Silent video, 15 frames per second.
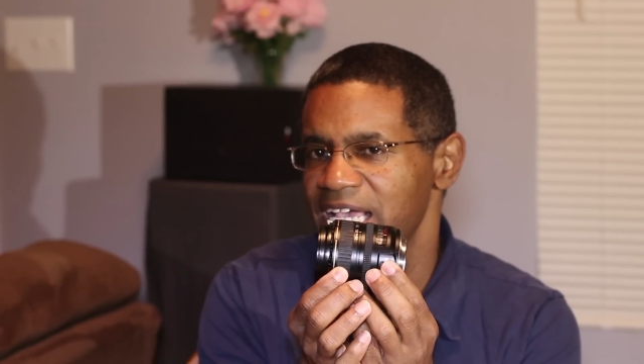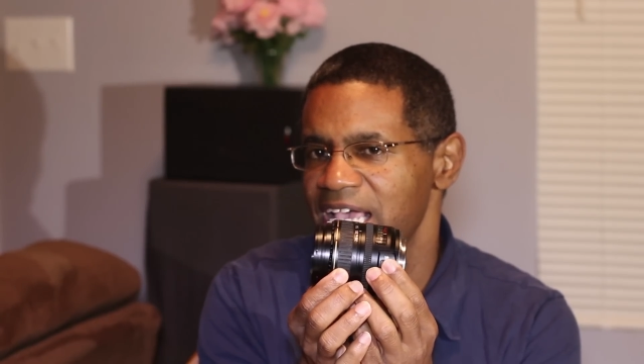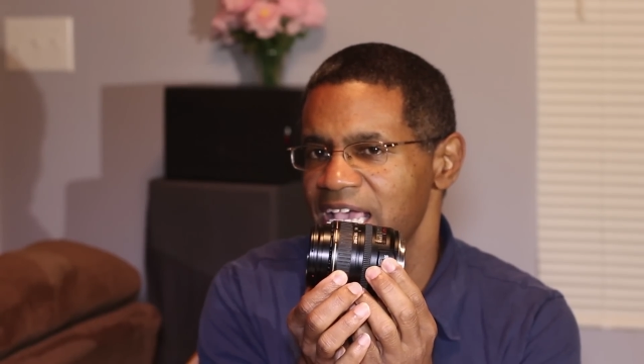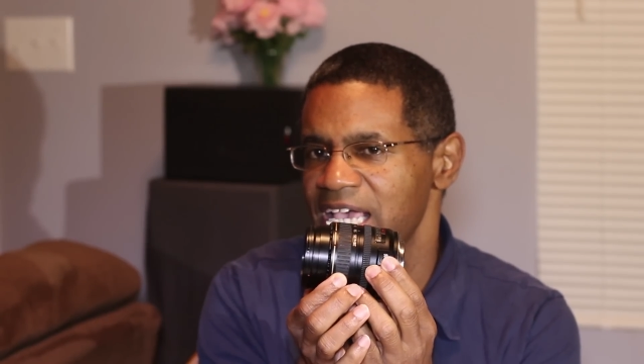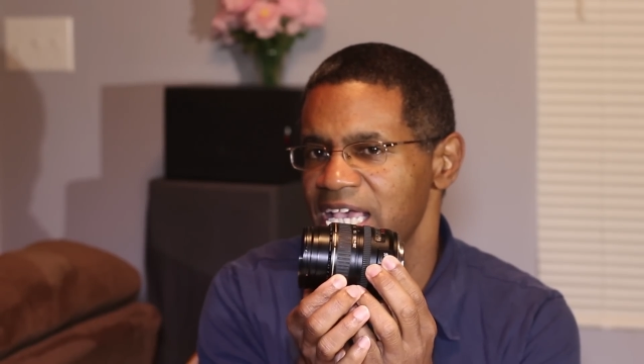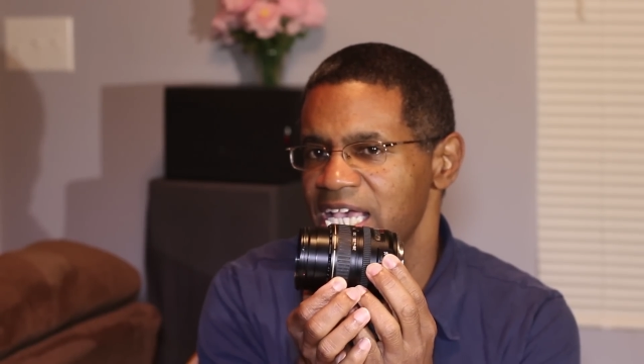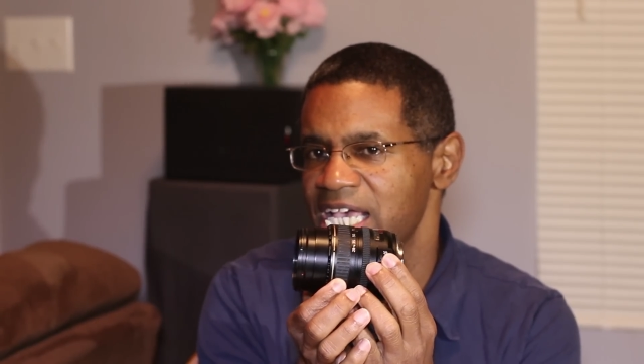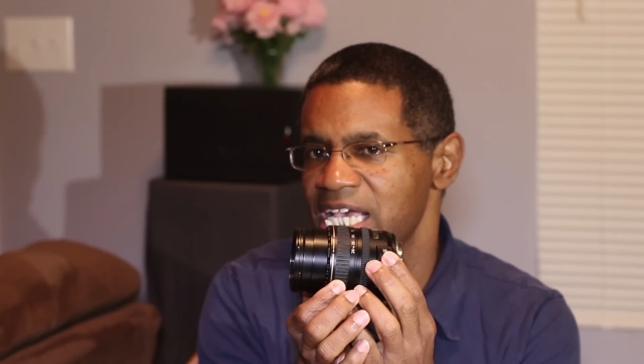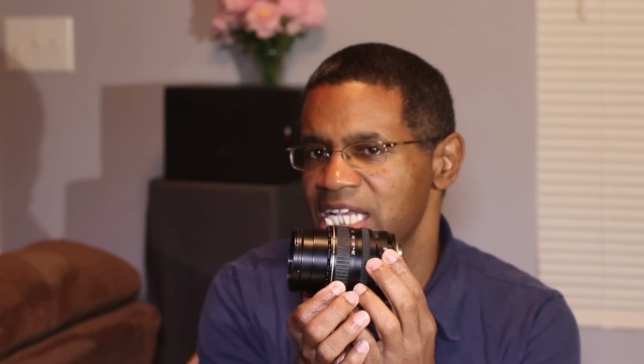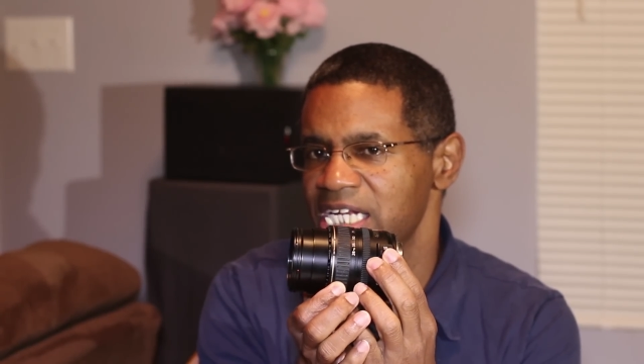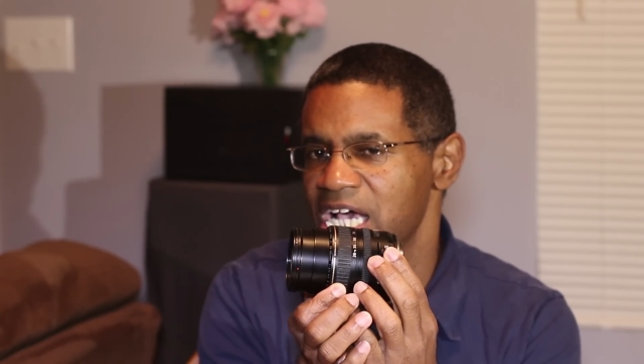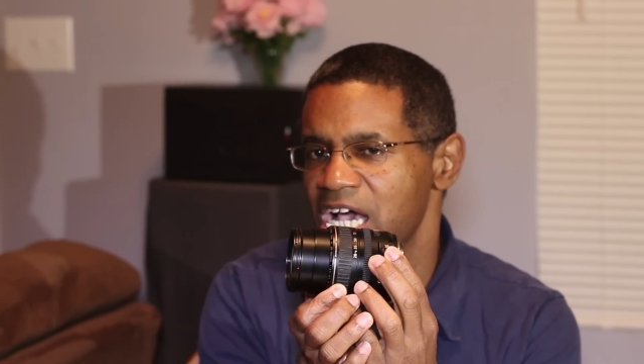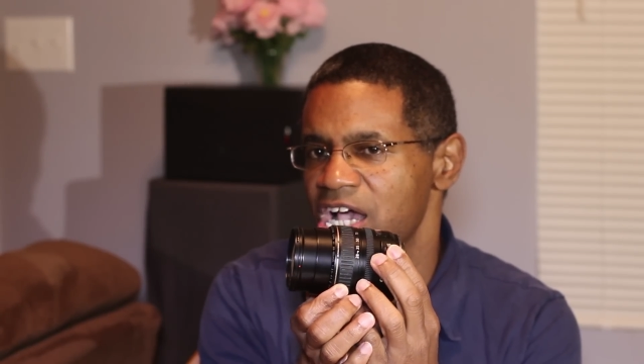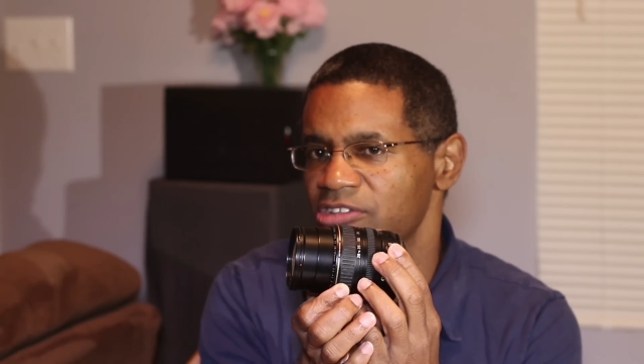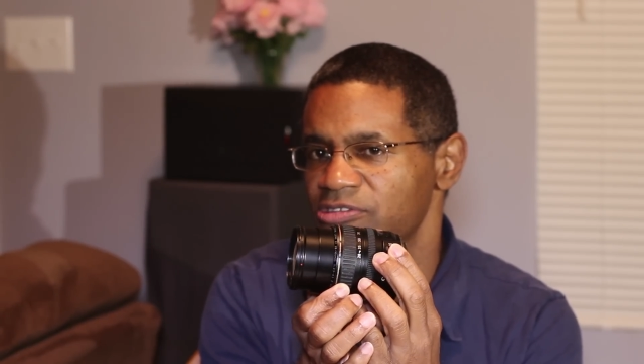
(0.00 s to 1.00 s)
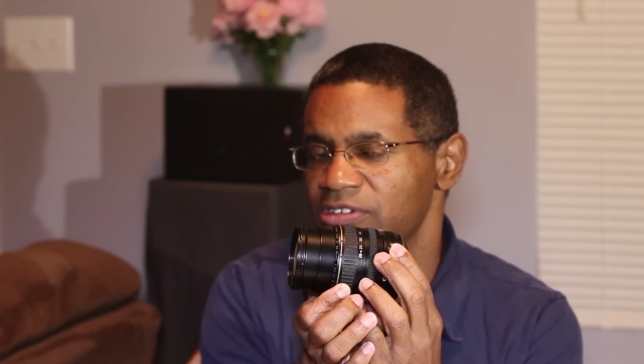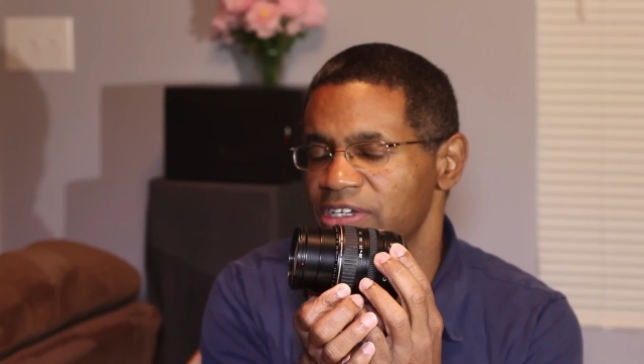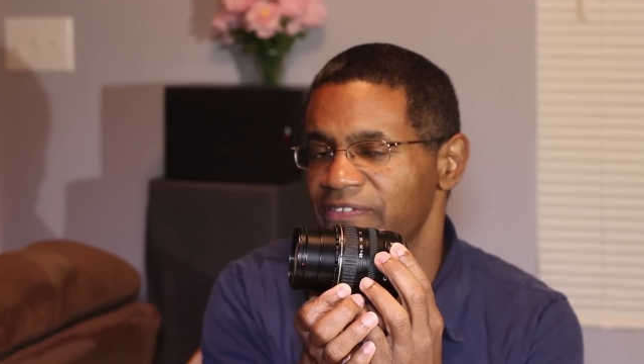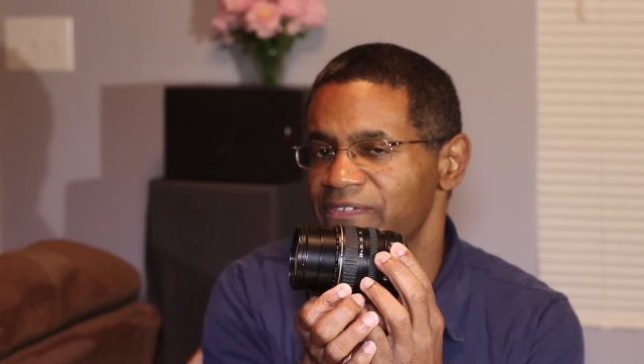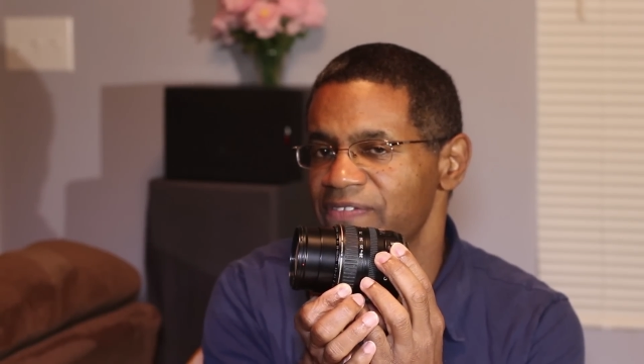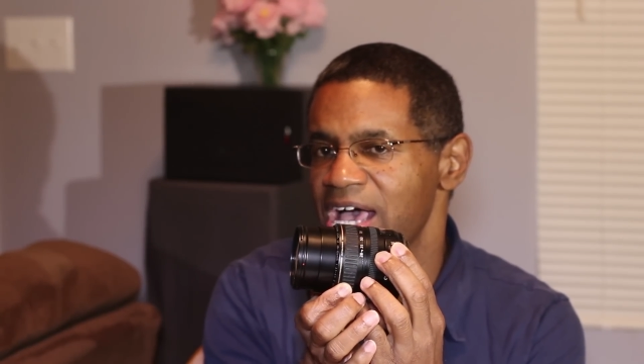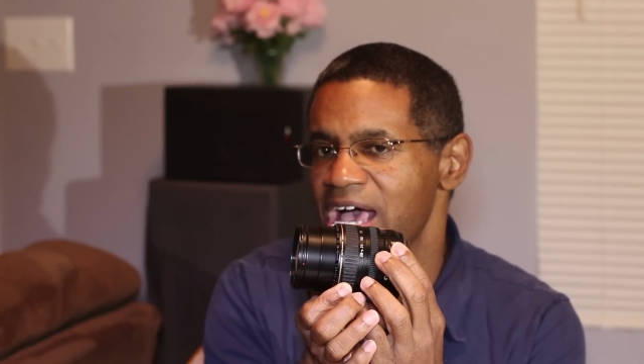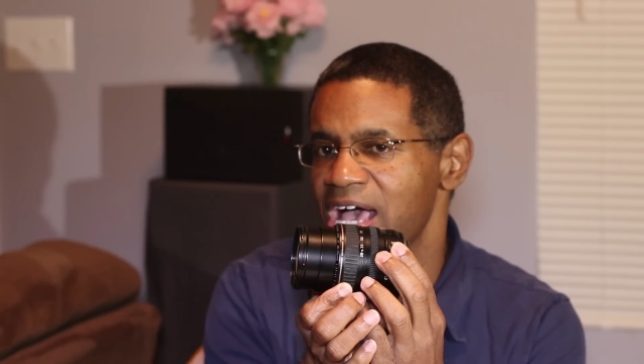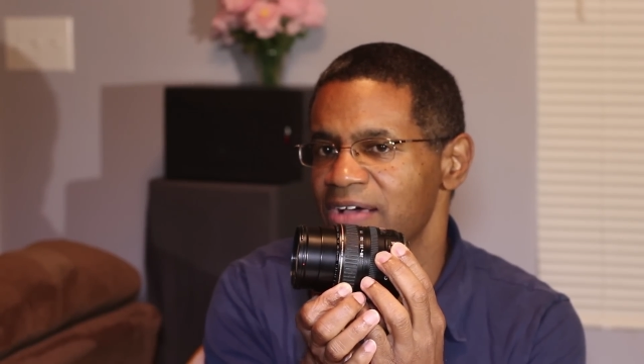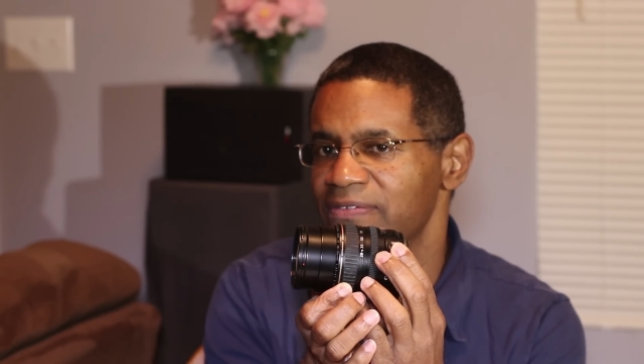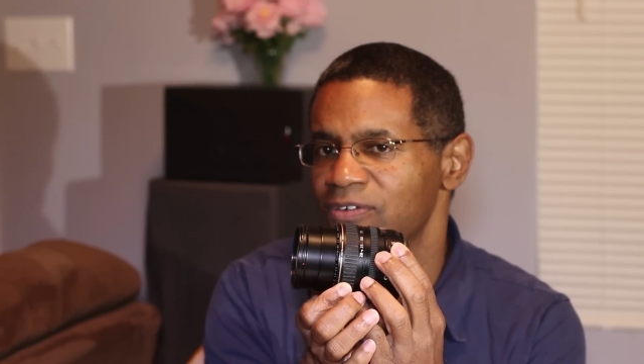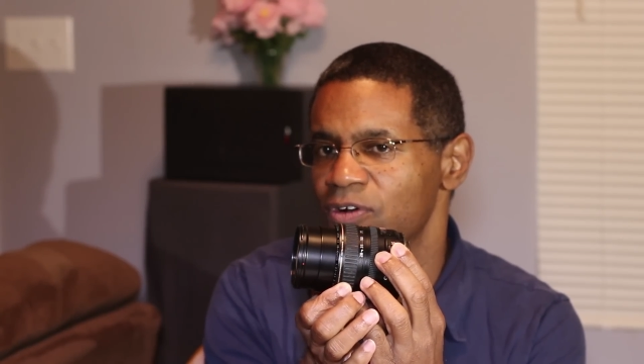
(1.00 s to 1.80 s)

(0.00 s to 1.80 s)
and 105